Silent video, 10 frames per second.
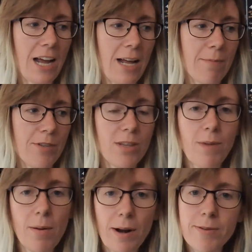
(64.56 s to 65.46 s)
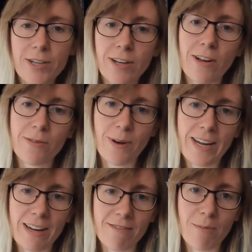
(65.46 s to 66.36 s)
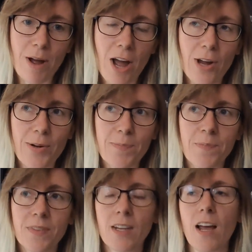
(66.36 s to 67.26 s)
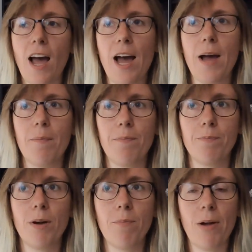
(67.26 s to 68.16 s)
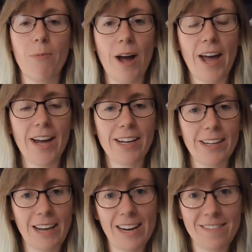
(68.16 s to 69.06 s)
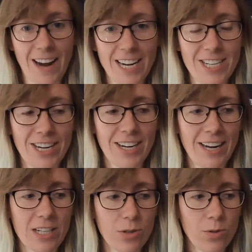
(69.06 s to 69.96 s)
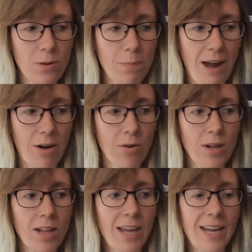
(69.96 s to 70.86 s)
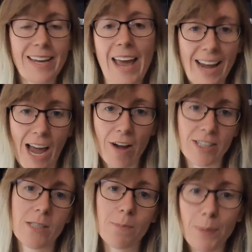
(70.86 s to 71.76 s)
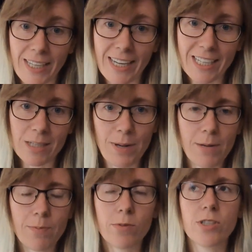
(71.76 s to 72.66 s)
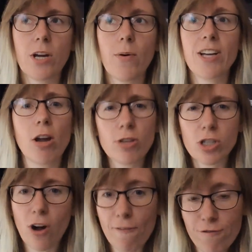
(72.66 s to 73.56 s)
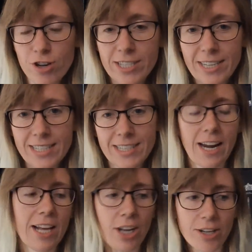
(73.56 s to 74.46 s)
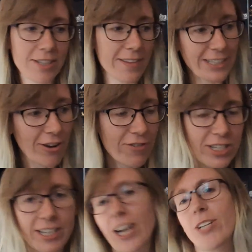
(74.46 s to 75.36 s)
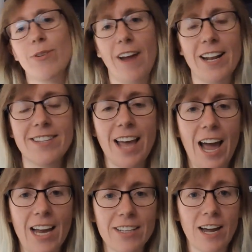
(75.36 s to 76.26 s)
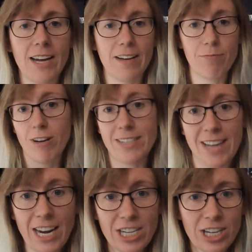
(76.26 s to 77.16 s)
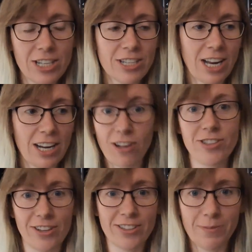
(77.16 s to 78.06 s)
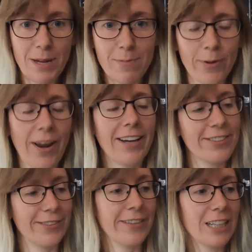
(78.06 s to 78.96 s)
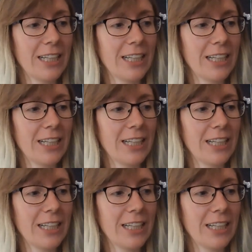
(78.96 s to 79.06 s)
so at the moment I'm doing a lot of working from home. But my work innovation, it's all about getting out and speaking to people. So I go to conferences and I go to these conferences, I go to events and I give presentations to lots and lots of people, like sort of